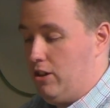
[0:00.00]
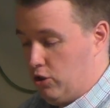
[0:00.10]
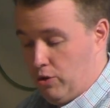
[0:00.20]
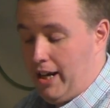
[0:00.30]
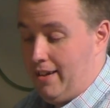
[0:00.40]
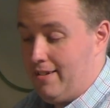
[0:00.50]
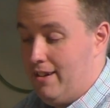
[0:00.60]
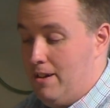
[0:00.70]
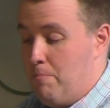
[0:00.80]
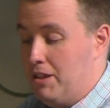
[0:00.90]
great.
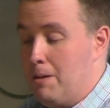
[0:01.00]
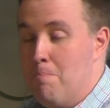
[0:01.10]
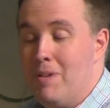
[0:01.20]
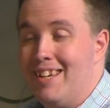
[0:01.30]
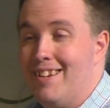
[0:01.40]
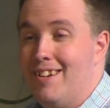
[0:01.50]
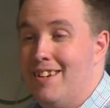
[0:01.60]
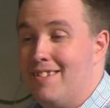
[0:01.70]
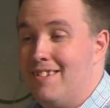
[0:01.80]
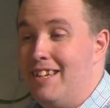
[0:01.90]
But the minute
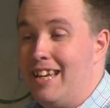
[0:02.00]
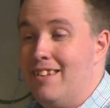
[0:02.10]
it's sitting